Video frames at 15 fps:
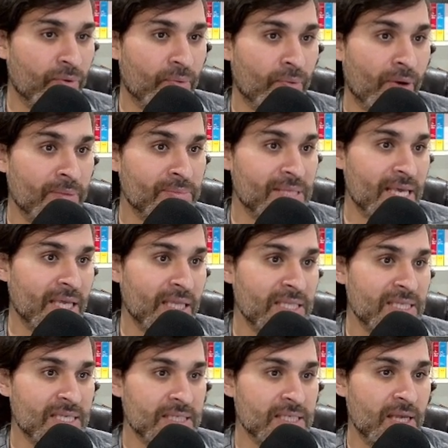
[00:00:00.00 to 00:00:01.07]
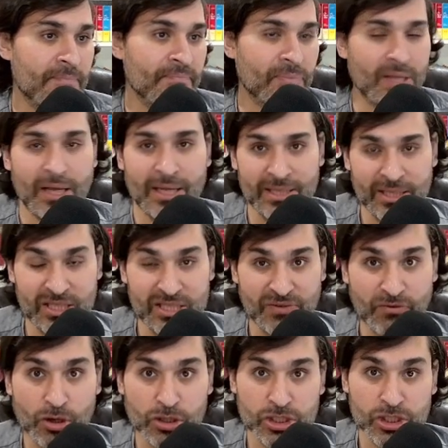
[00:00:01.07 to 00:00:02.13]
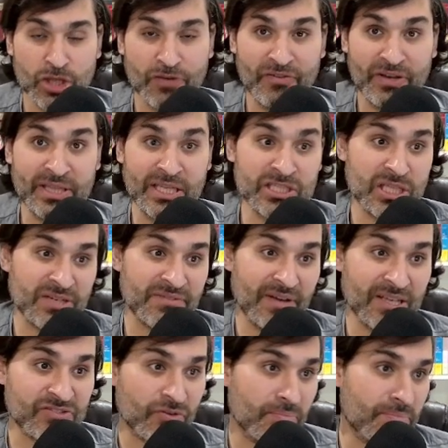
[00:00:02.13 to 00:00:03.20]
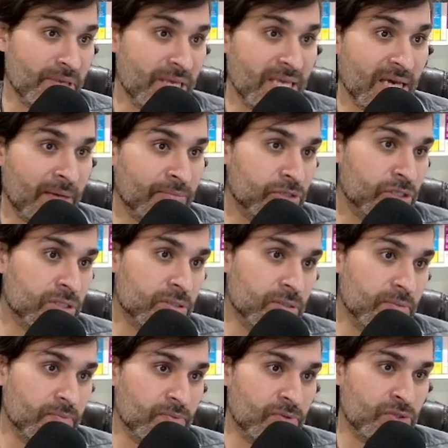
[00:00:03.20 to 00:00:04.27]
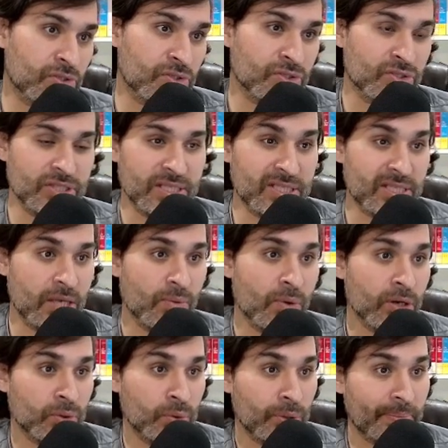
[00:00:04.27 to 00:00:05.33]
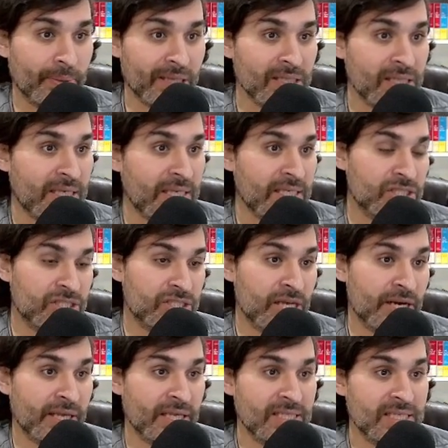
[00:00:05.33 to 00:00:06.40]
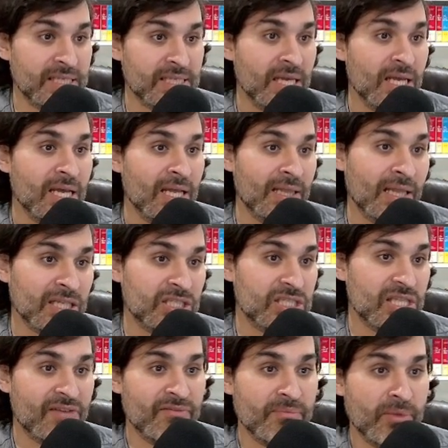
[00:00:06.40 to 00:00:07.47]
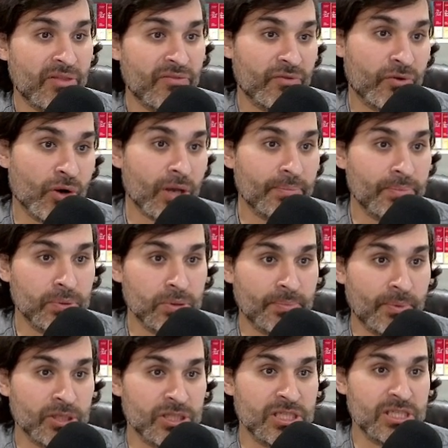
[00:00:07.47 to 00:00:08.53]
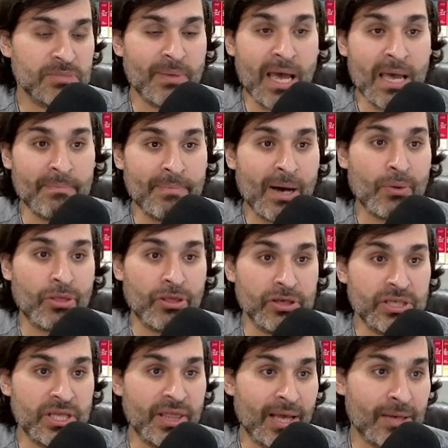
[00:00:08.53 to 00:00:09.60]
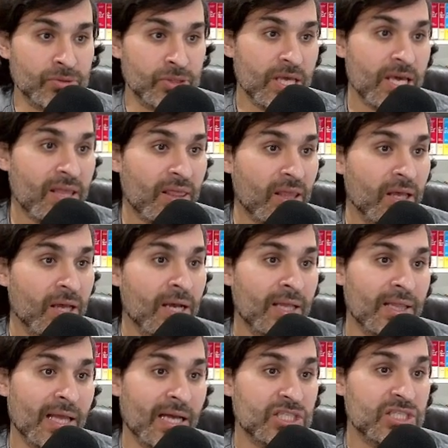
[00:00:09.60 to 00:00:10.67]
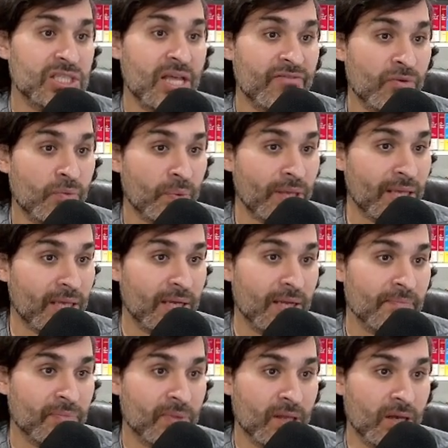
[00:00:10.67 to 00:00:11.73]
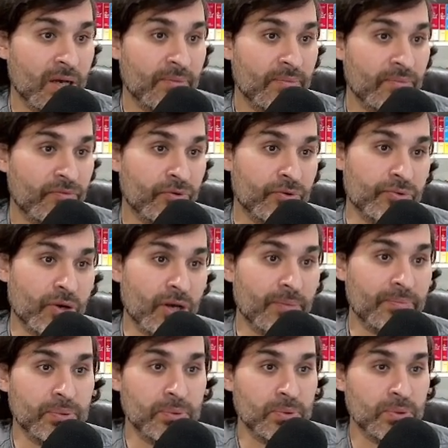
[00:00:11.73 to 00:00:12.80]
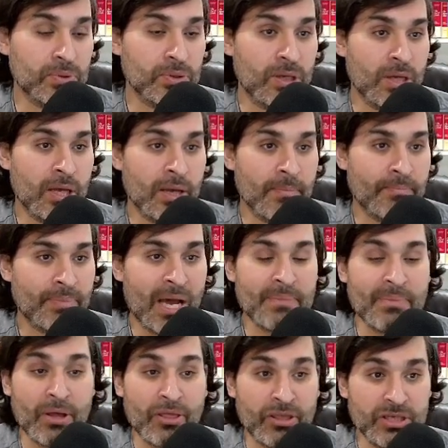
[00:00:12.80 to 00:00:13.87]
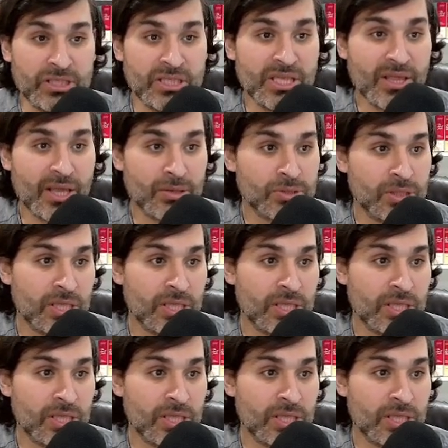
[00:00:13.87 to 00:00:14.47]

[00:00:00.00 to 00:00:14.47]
I'm saying. And he says, and this of course is not financial advice from me, I'm just saying what Gui Pickle he is sharing. He says largest ever month for Rocket Pool deposits by about 30,000 ETH, largest ever week for Rocket Pool by about 13,000